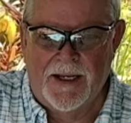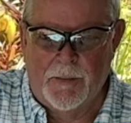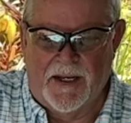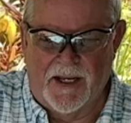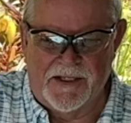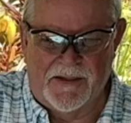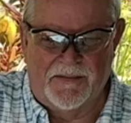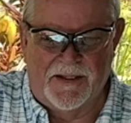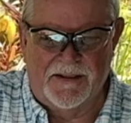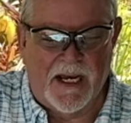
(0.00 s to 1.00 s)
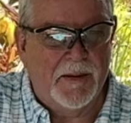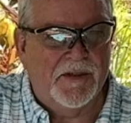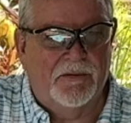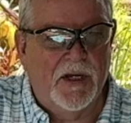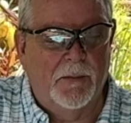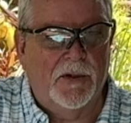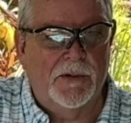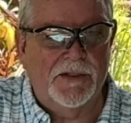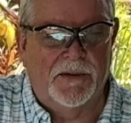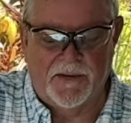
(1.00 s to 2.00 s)
because of the types of
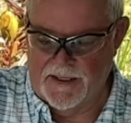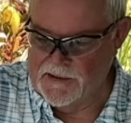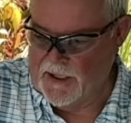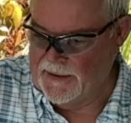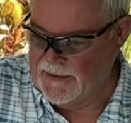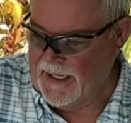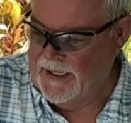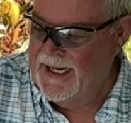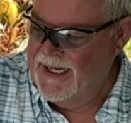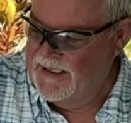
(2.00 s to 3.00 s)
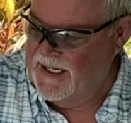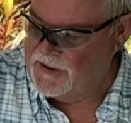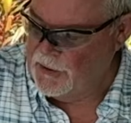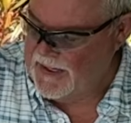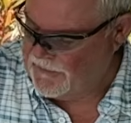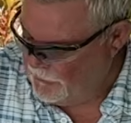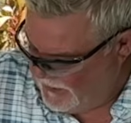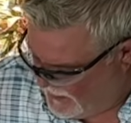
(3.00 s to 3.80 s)
chemicals and things like that. Yes, you have to be